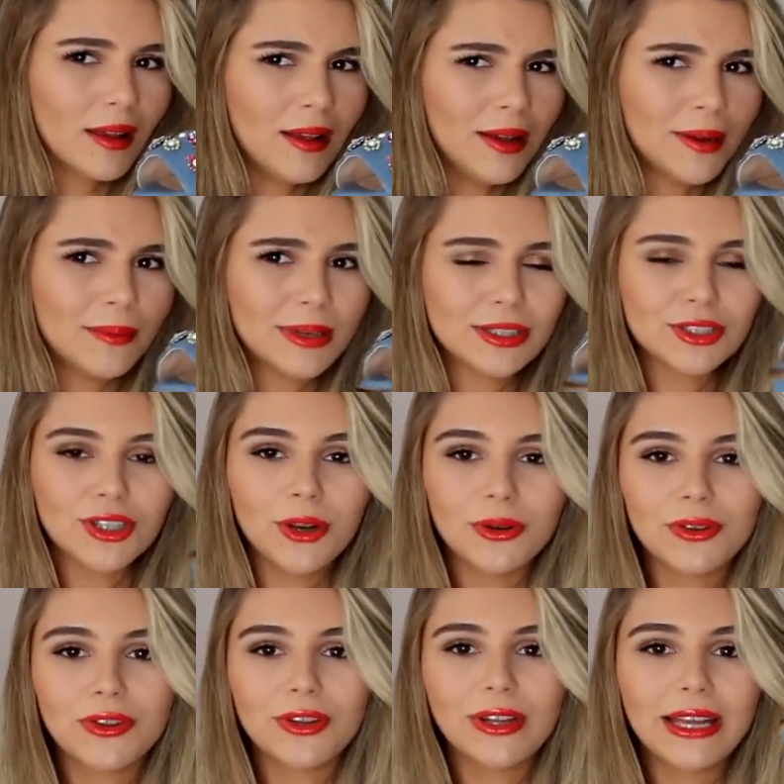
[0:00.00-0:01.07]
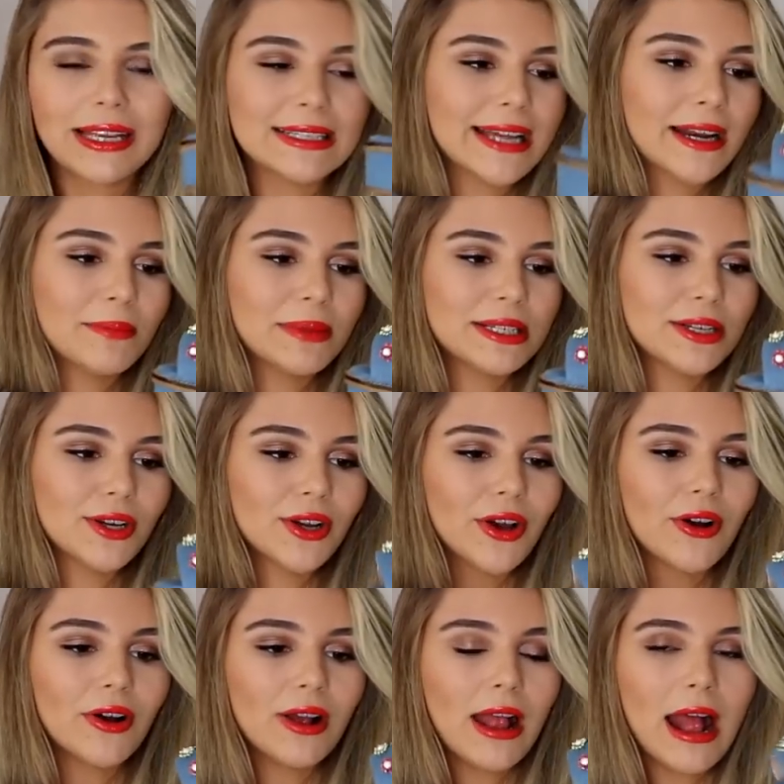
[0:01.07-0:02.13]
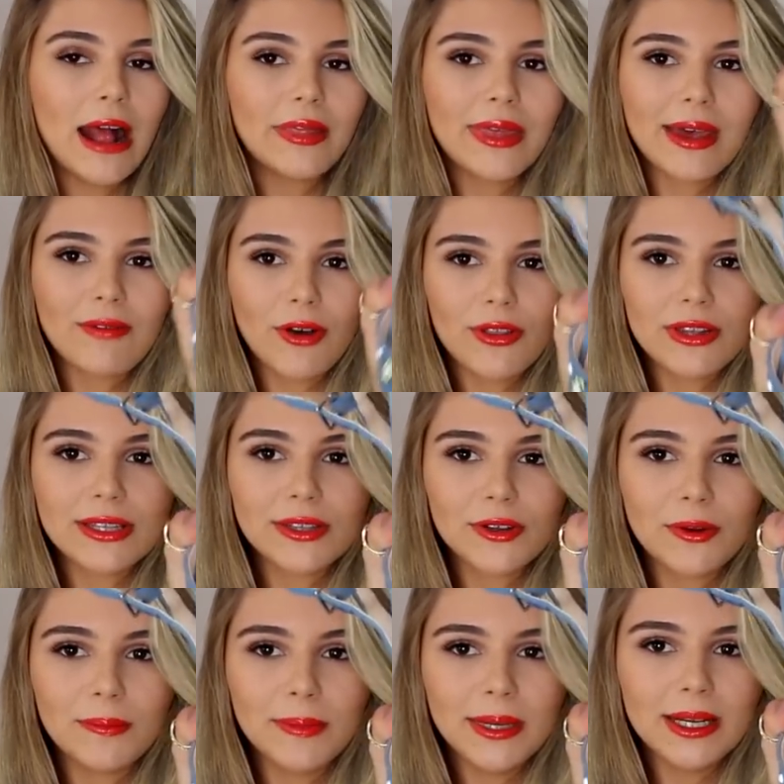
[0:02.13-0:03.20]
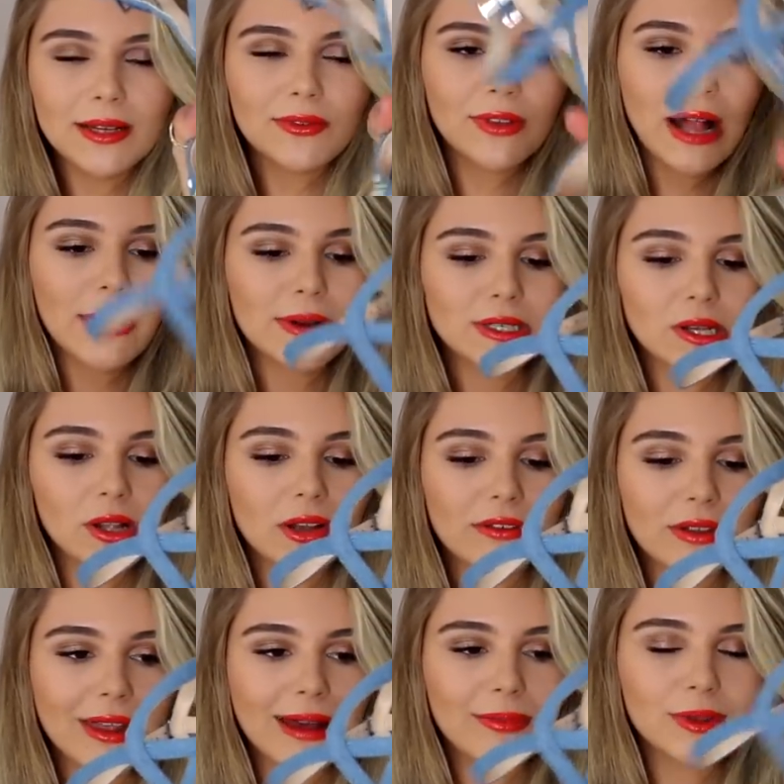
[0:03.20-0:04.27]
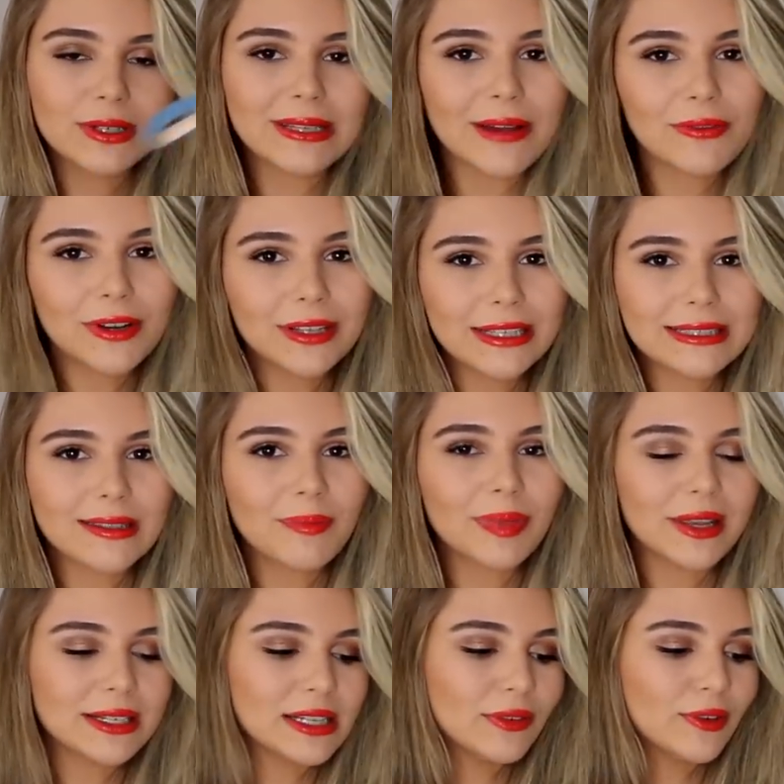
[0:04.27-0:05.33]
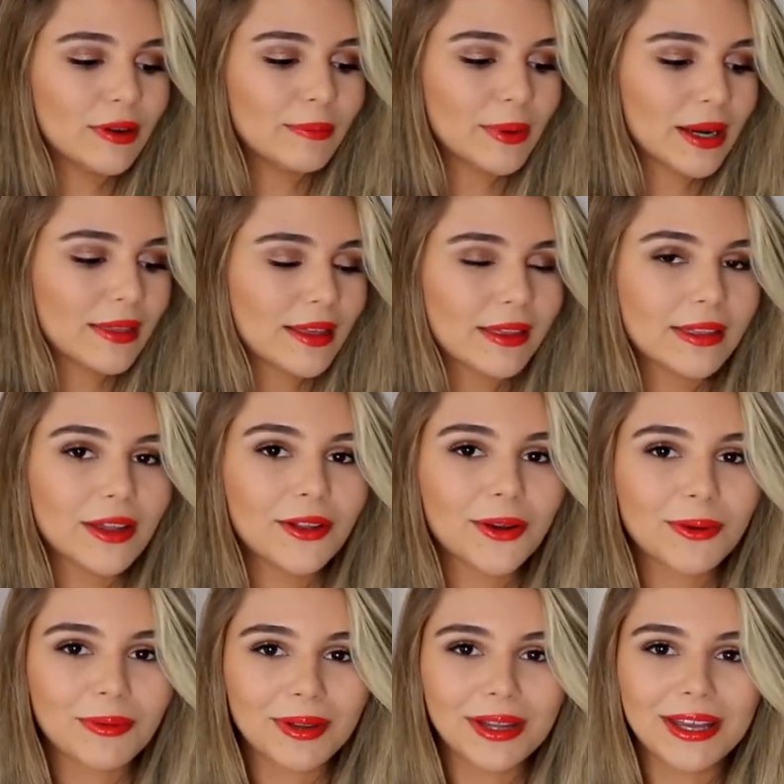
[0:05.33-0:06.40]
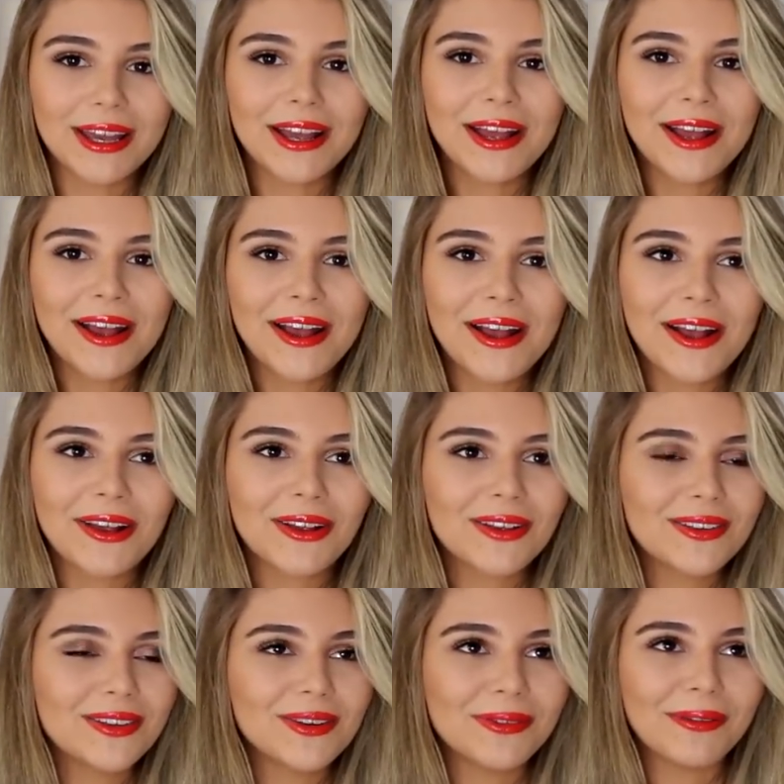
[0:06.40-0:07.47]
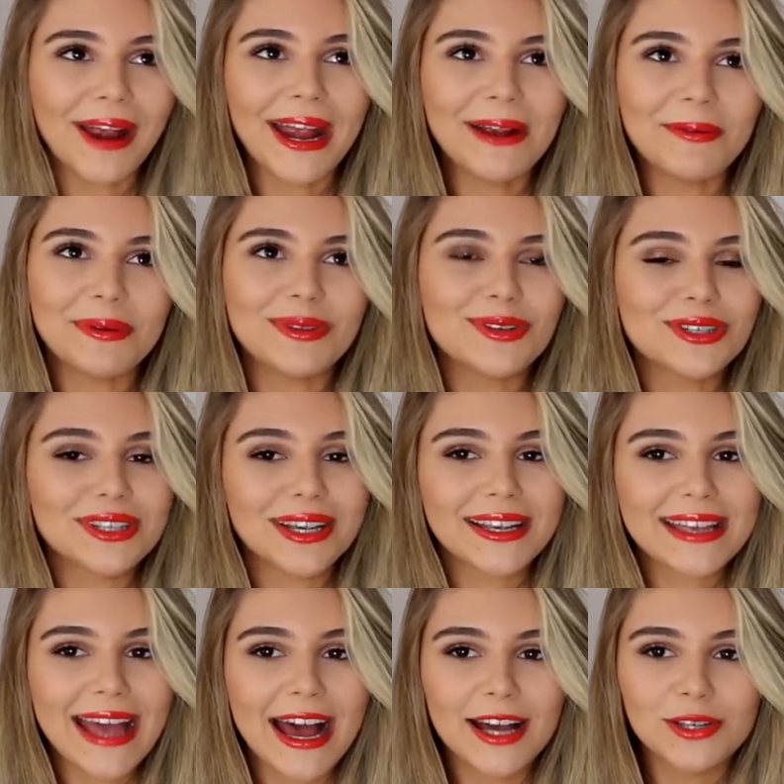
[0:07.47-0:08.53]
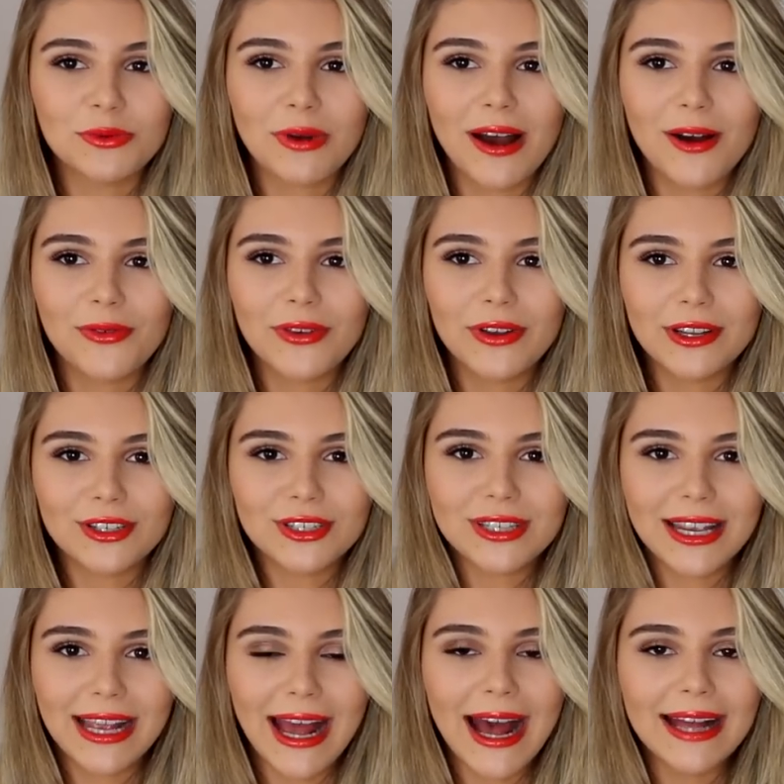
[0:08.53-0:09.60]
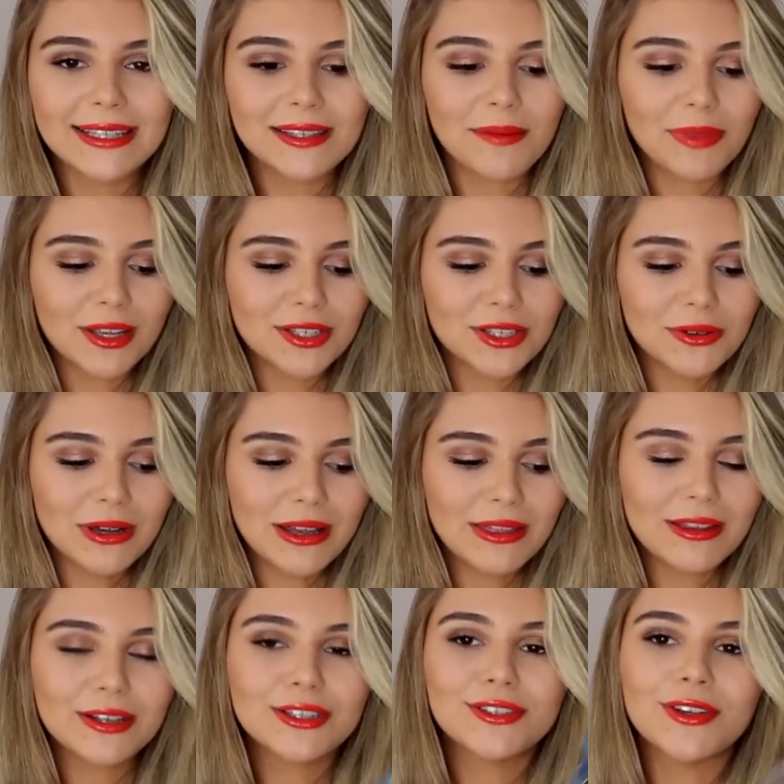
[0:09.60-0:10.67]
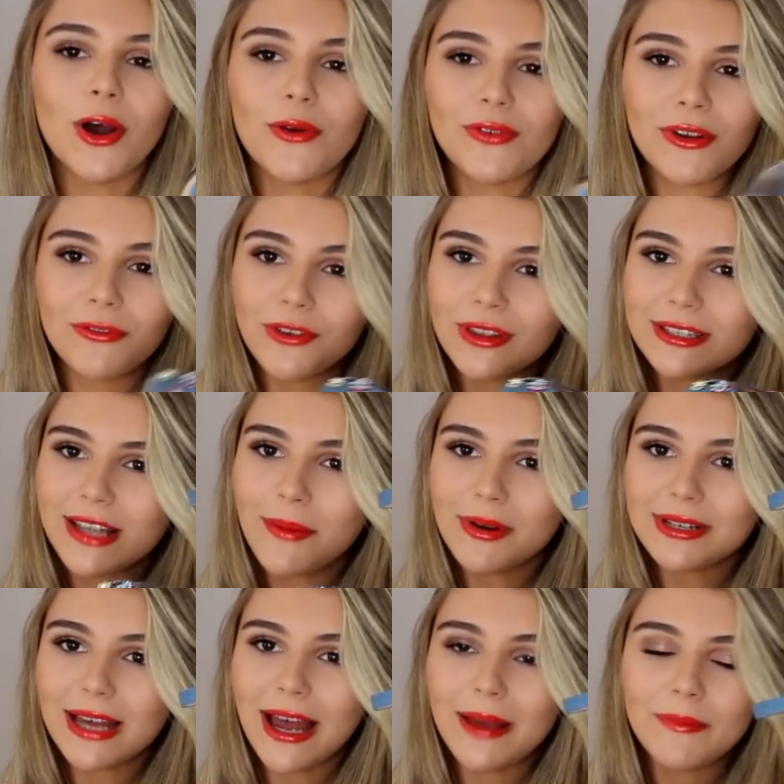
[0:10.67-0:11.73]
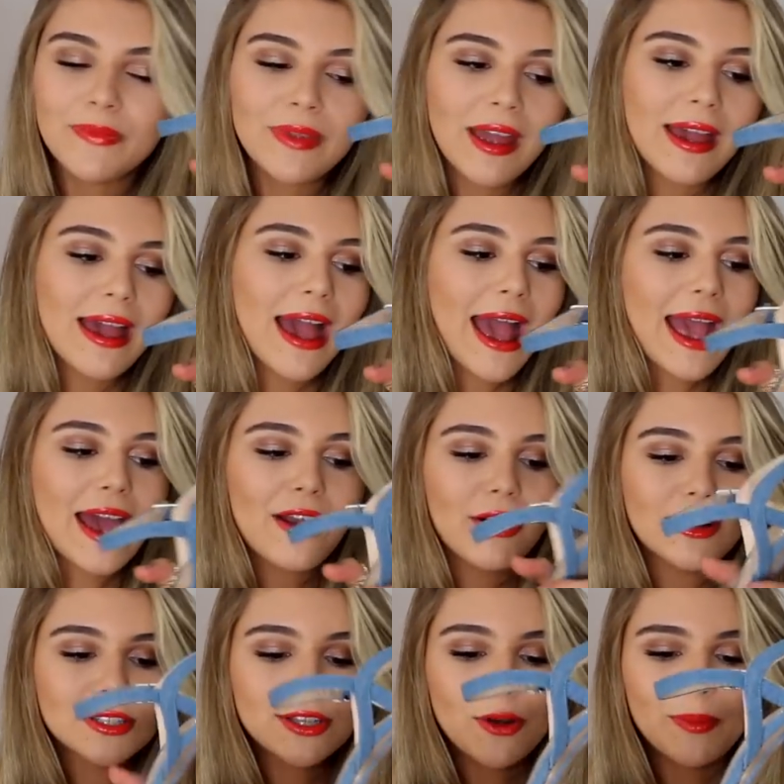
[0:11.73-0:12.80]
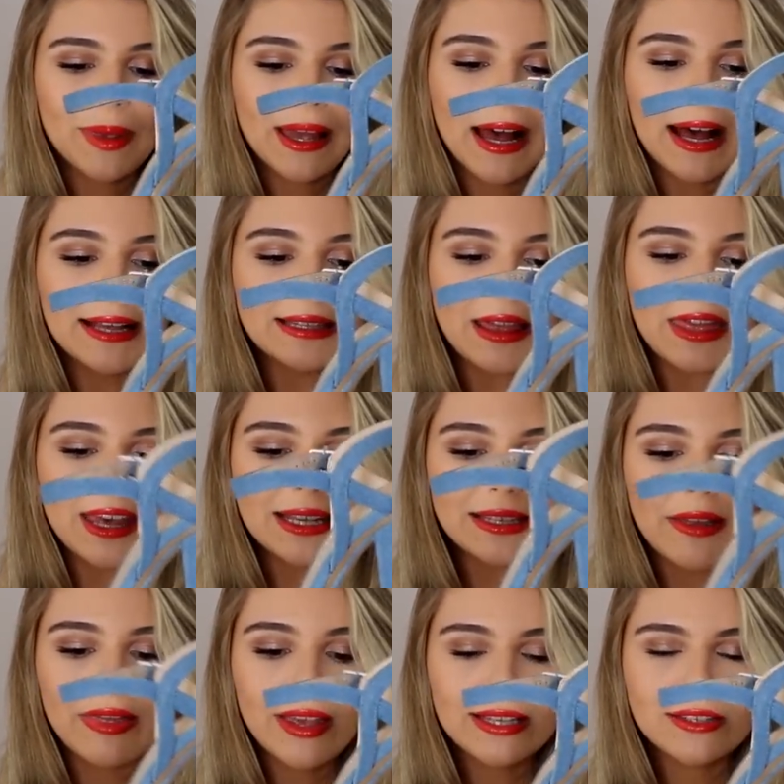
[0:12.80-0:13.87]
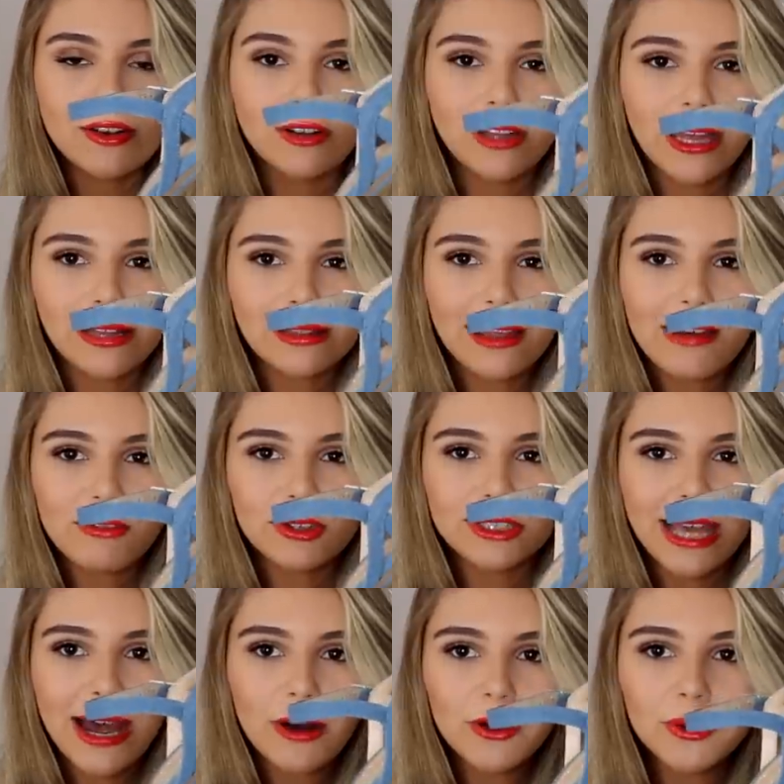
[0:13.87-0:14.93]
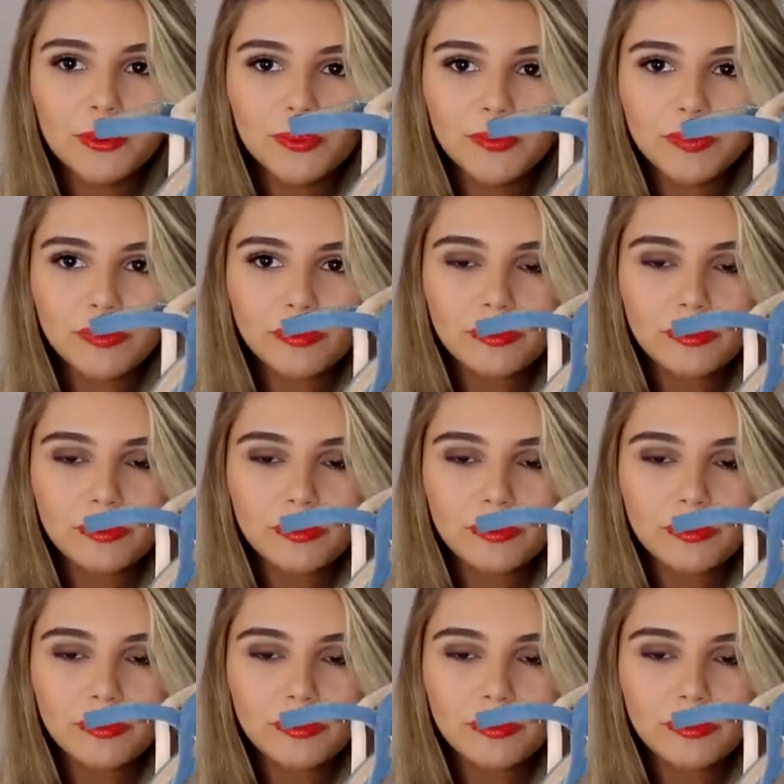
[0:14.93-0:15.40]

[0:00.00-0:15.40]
I choked. They're like a denim material. They have all these little beaded flowers all over them. They're definitely something different, but I think they look really great with just like a casual outfit. It just like adds something to it. They're so fun for the summertime, and also because this and this are like leveled out,